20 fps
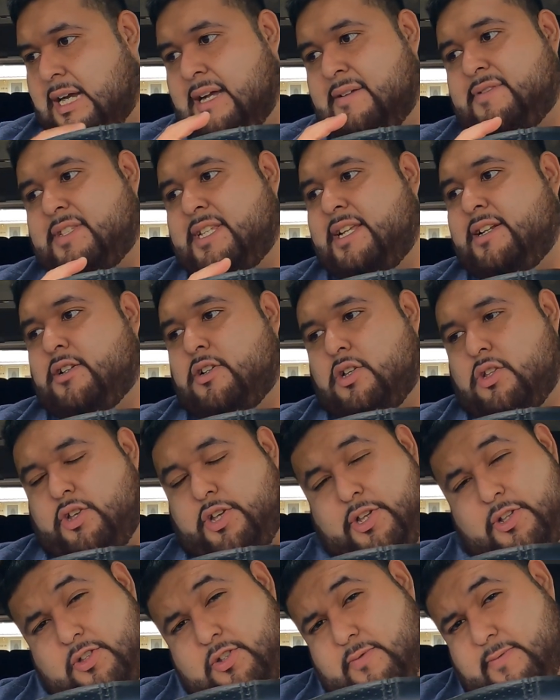I've seen another
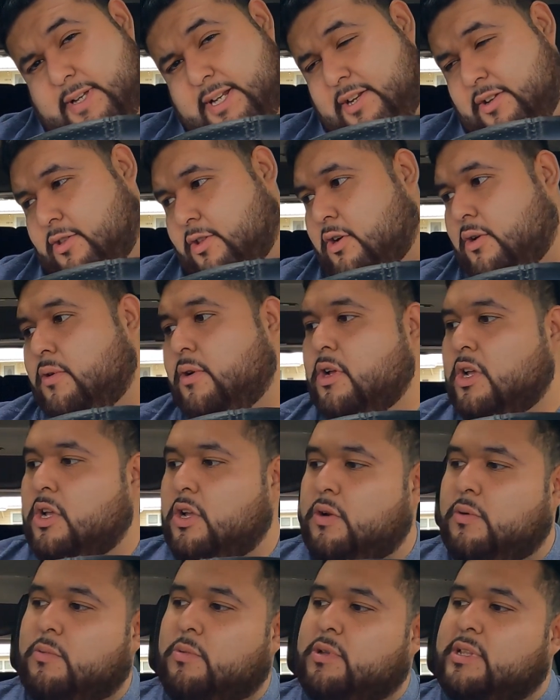YouTube video though
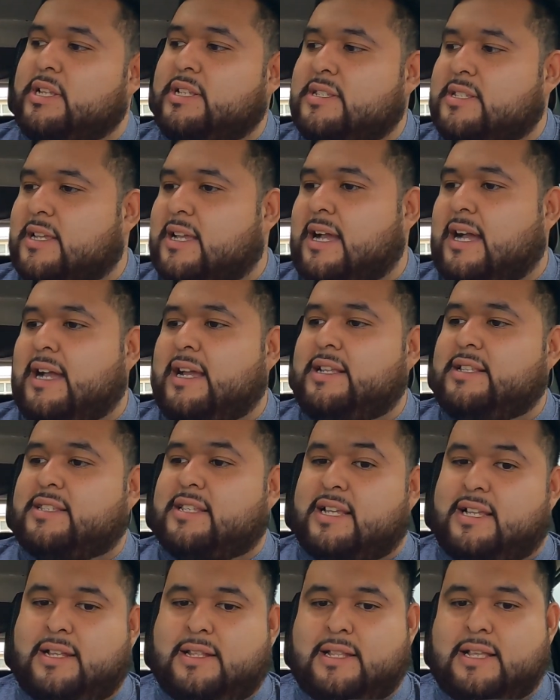where this guy
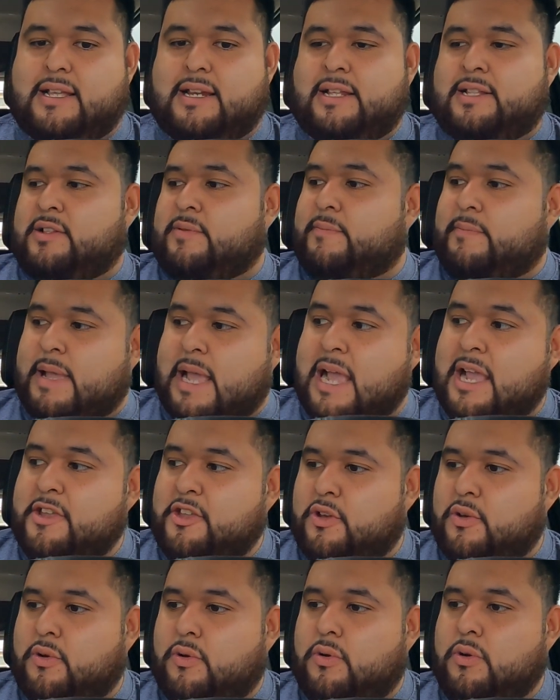said that in the
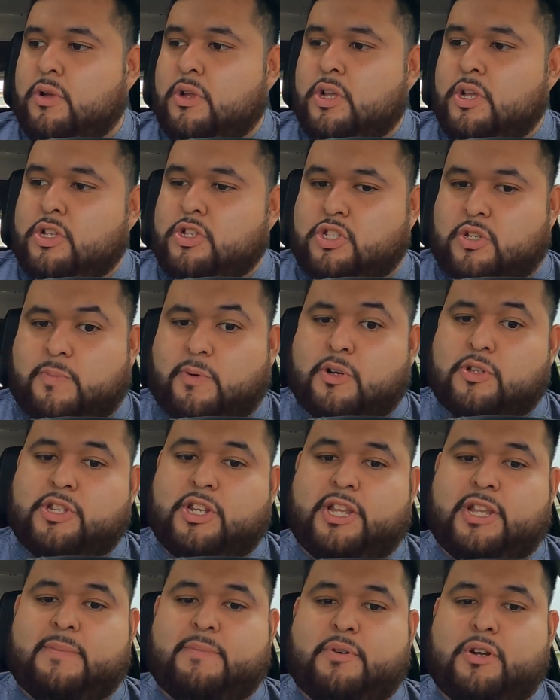manual,
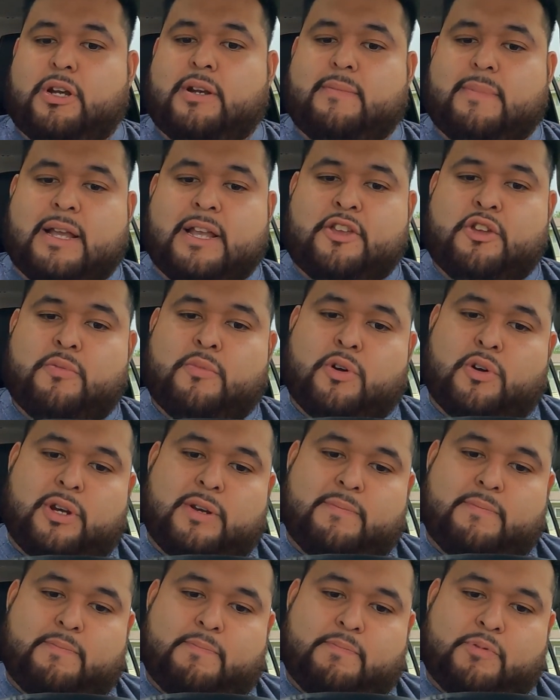supposedly you can put it in manual mode
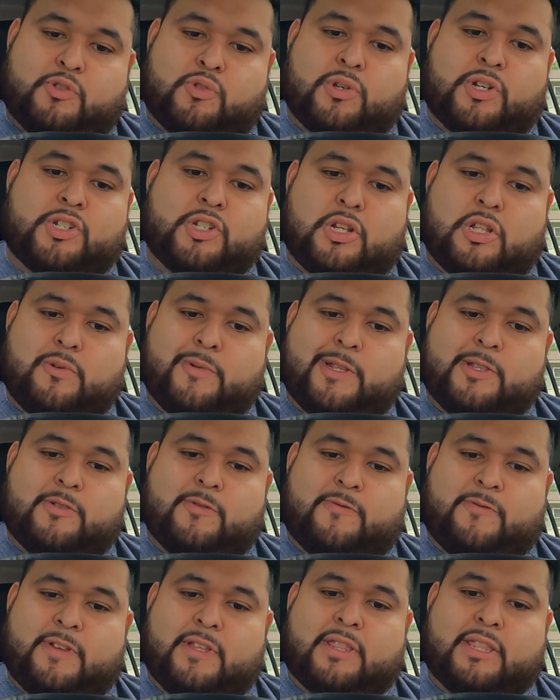and switch it all the way
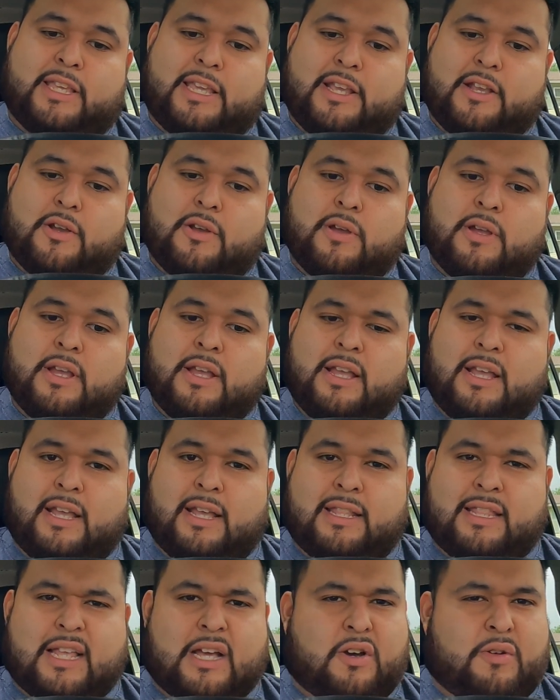to 5th gear,
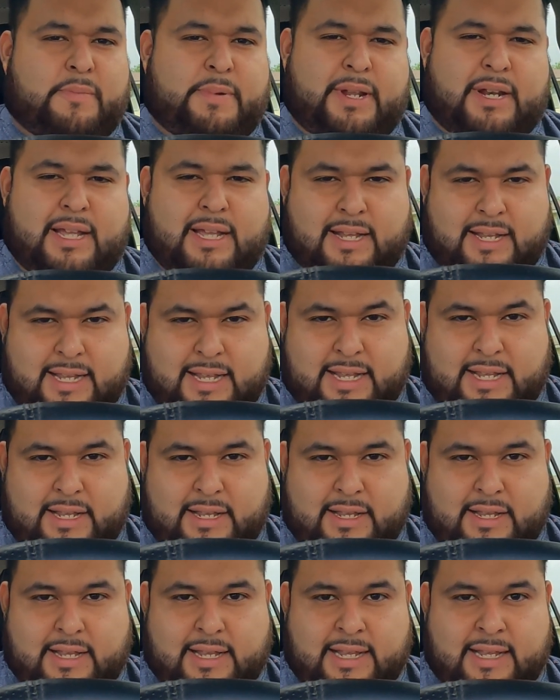and that would be like
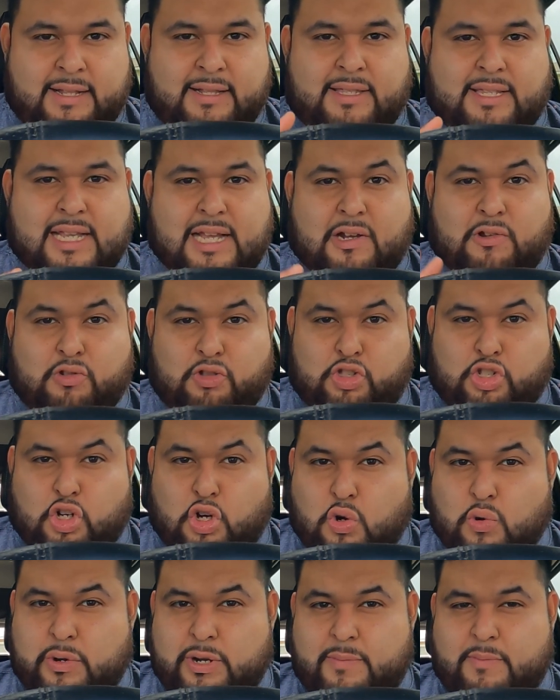a in-town
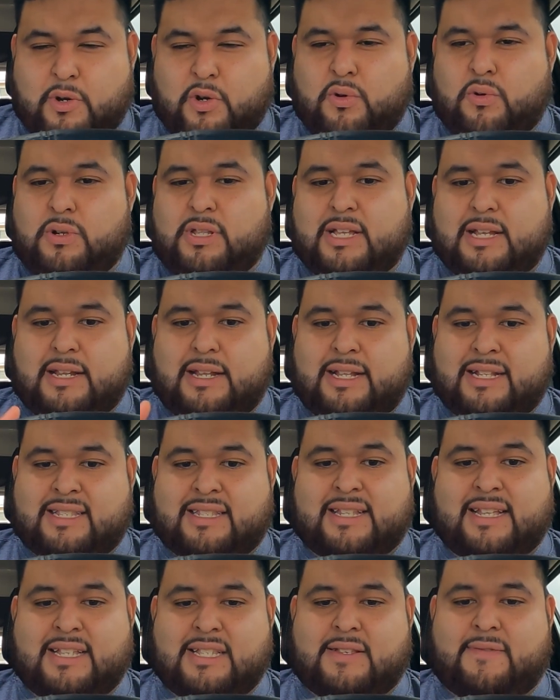towing mode that it
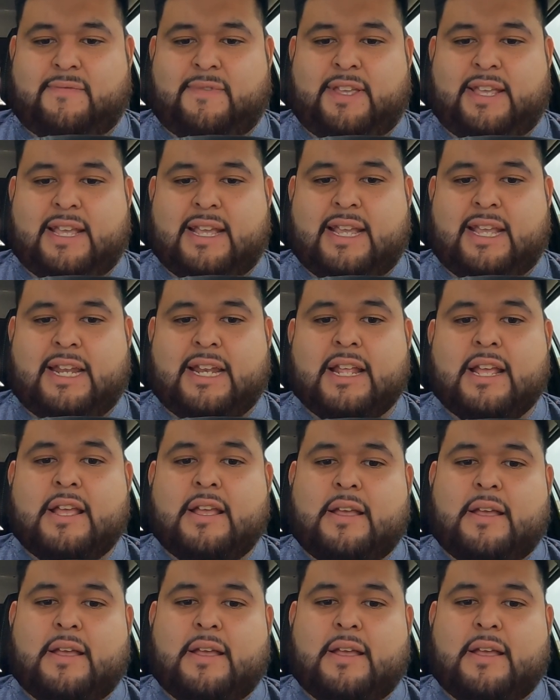stays in V8.